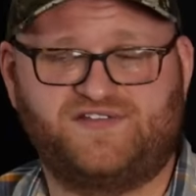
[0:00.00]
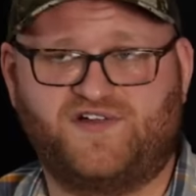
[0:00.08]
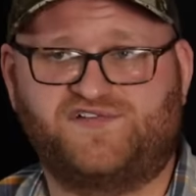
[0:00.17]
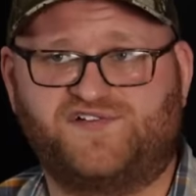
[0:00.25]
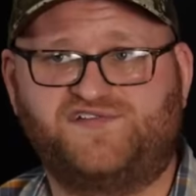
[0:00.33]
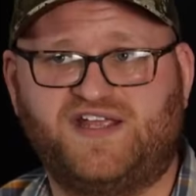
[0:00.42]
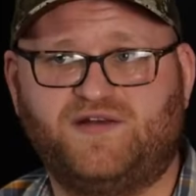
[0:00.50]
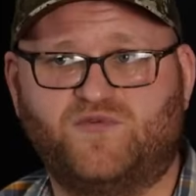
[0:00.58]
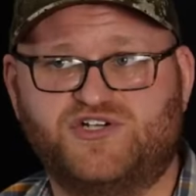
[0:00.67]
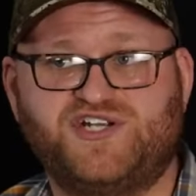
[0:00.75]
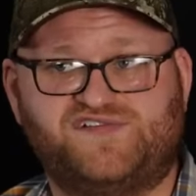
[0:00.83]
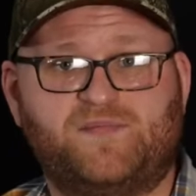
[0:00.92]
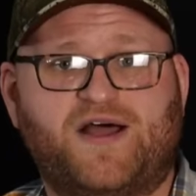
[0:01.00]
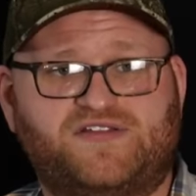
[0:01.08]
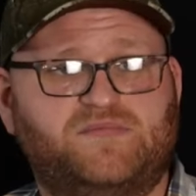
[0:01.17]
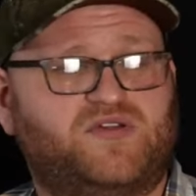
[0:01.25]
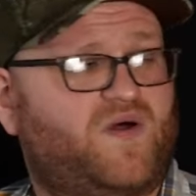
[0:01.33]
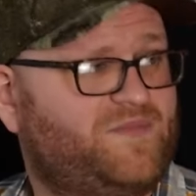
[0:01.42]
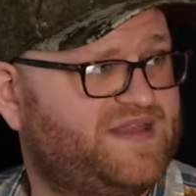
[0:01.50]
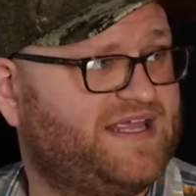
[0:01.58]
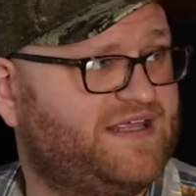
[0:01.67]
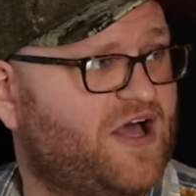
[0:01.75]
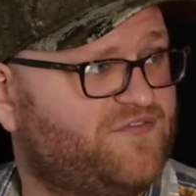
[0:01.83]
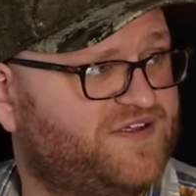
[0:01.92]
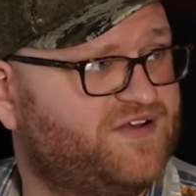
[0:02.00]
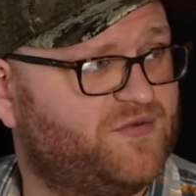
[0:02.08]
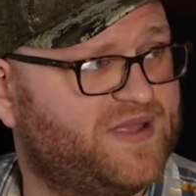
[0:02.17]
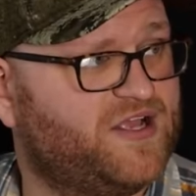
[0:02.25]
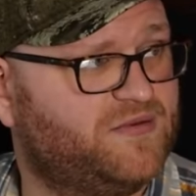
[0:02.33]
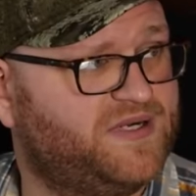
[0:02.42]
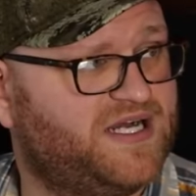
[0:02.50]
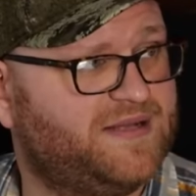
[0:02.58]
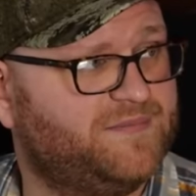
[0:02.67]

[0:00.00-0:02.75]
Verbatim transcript: a, there's a scene where she's about to blow up the Alpha and Omega